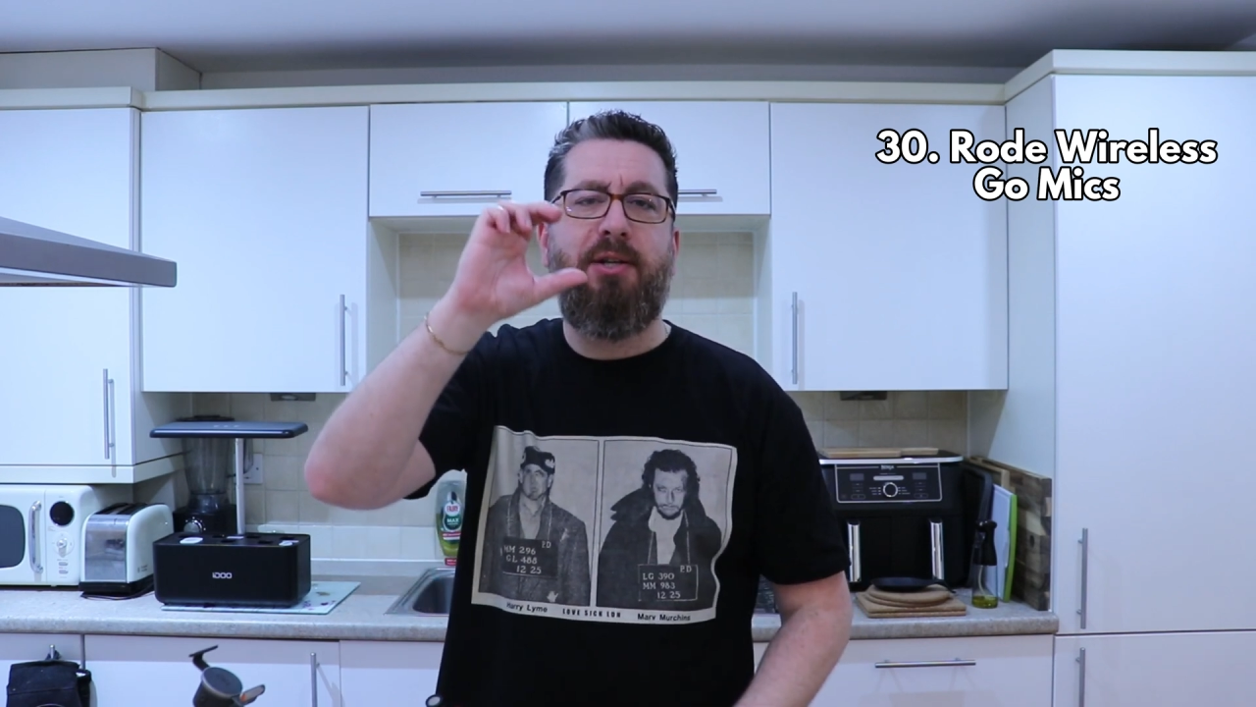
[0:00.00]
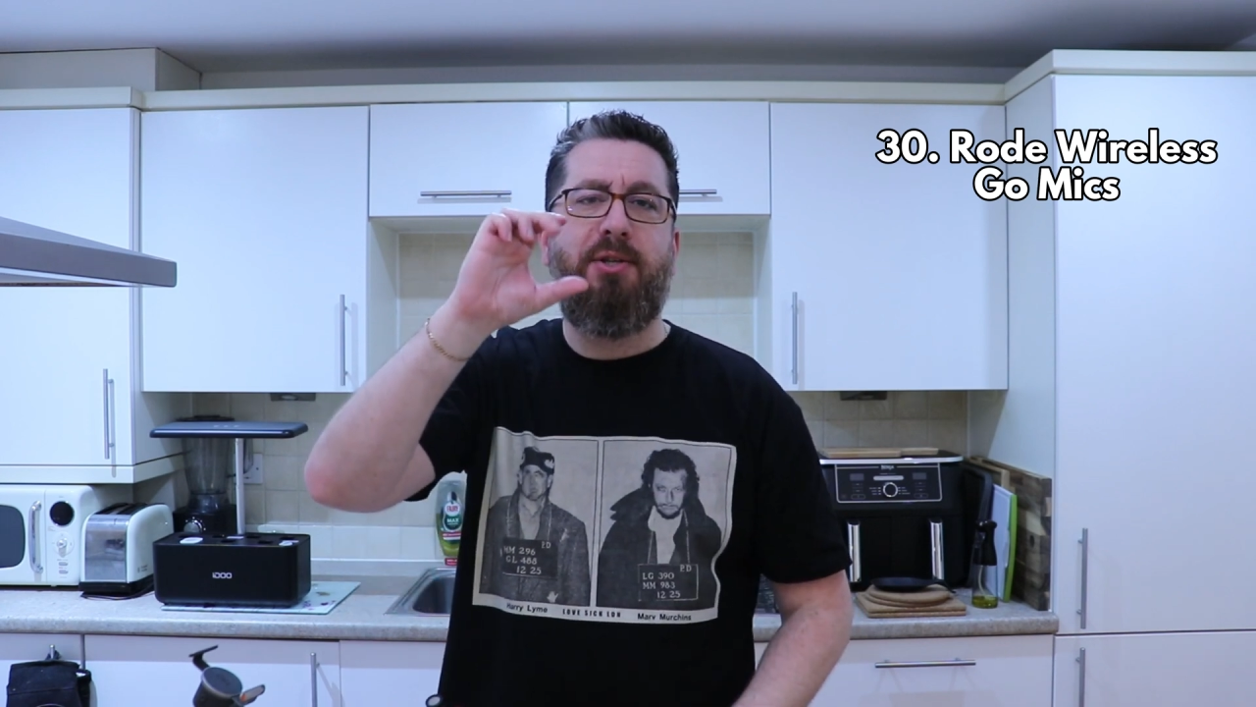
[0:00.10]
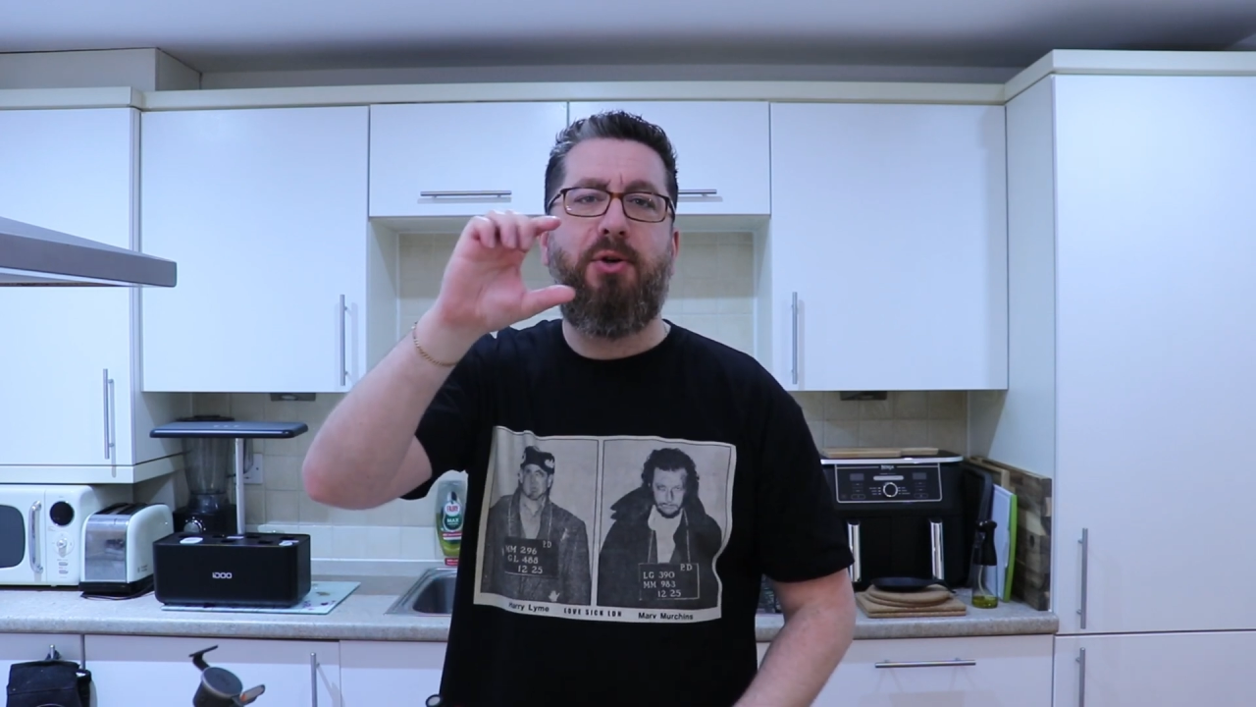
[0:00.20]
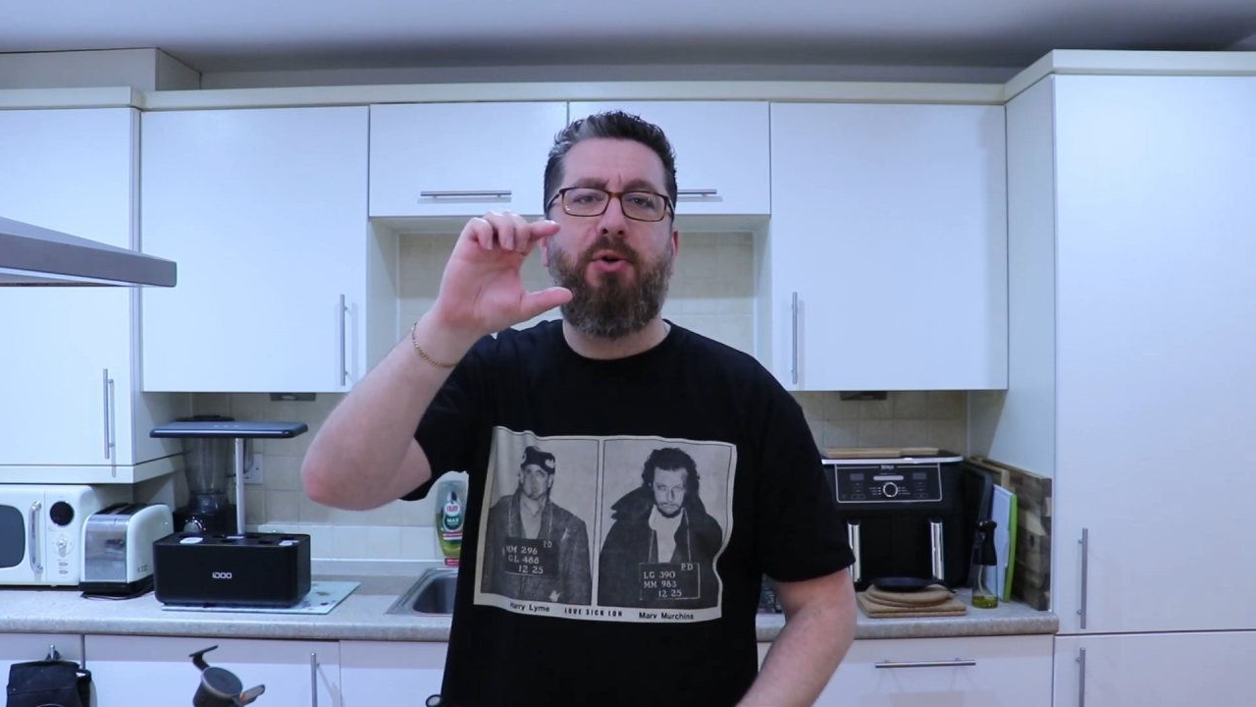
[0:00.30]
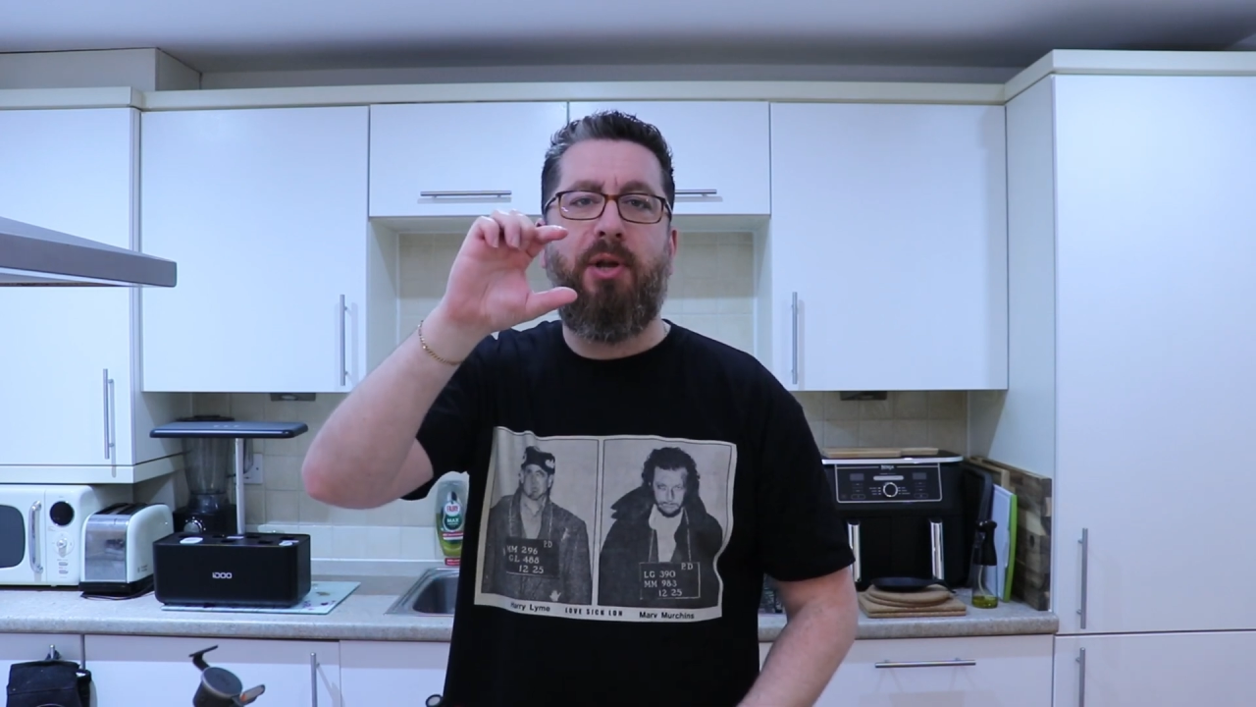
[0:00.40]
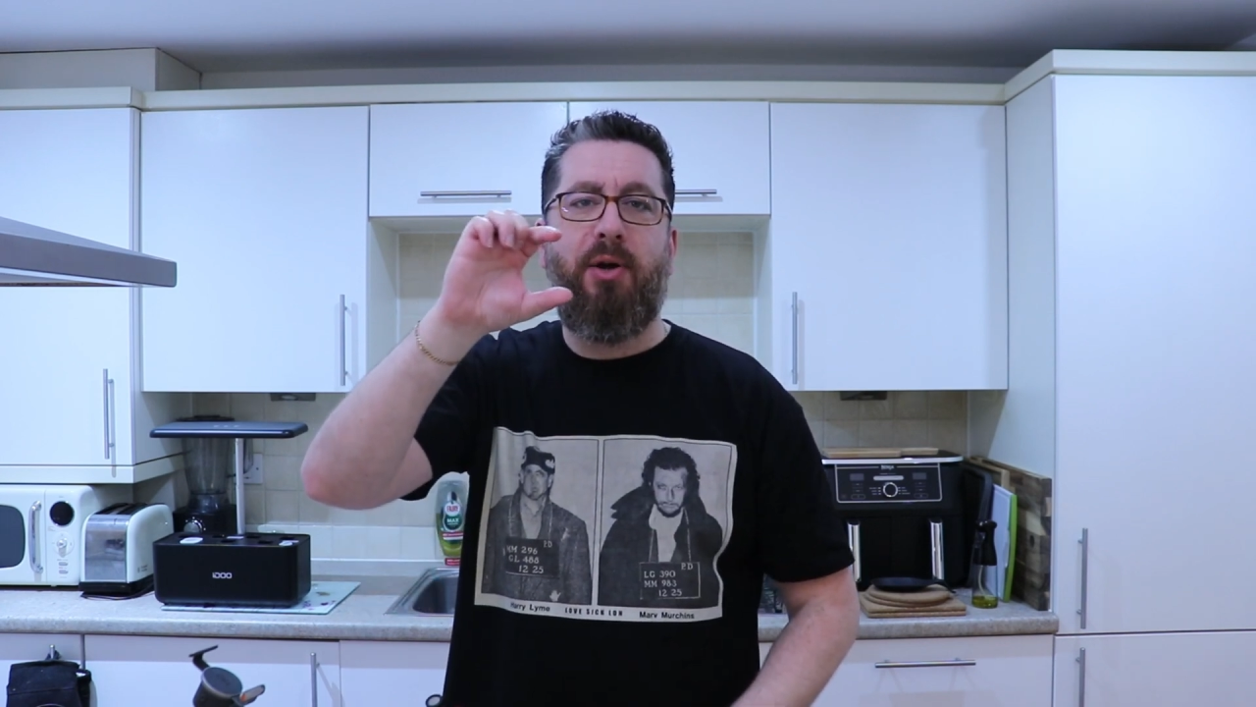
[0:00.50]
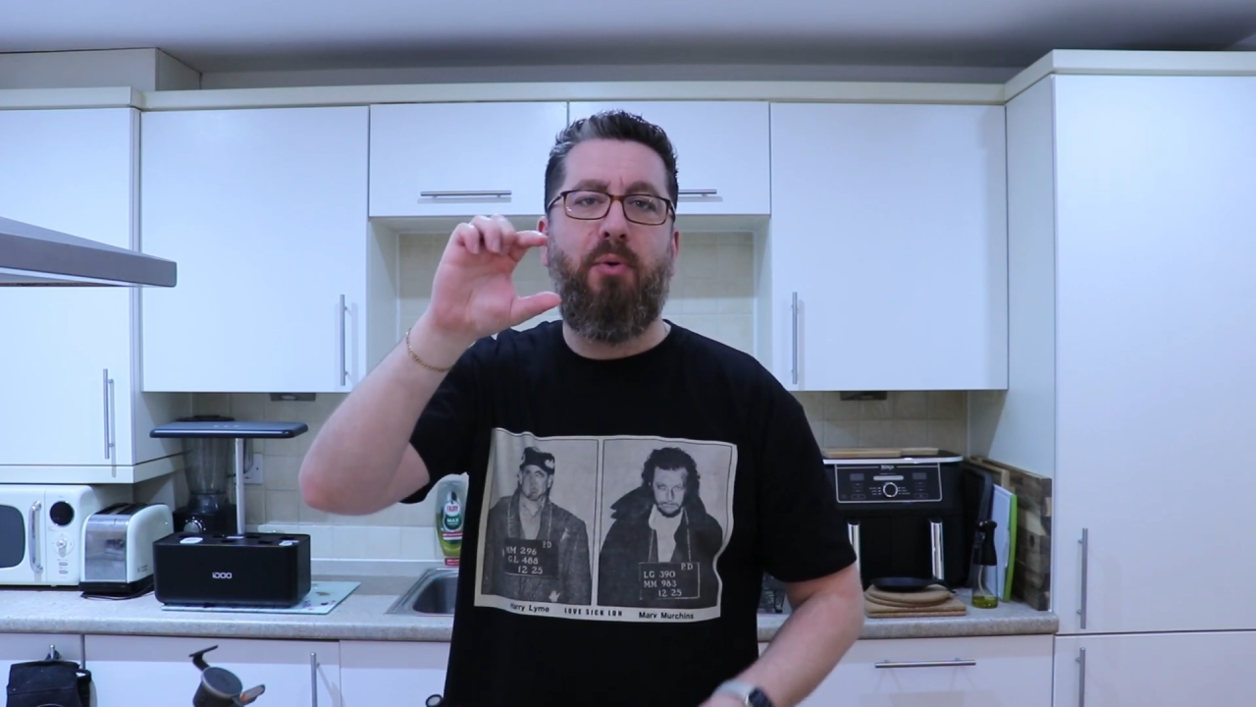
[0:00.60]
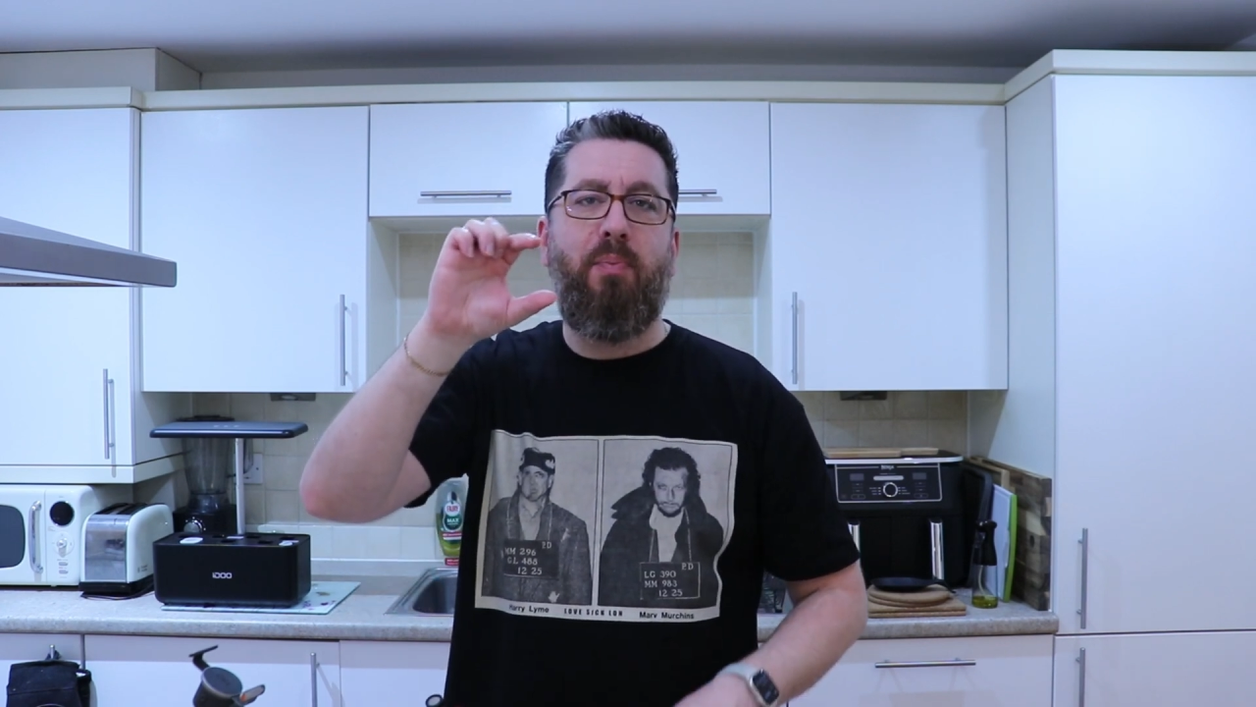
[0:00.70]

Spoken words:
two little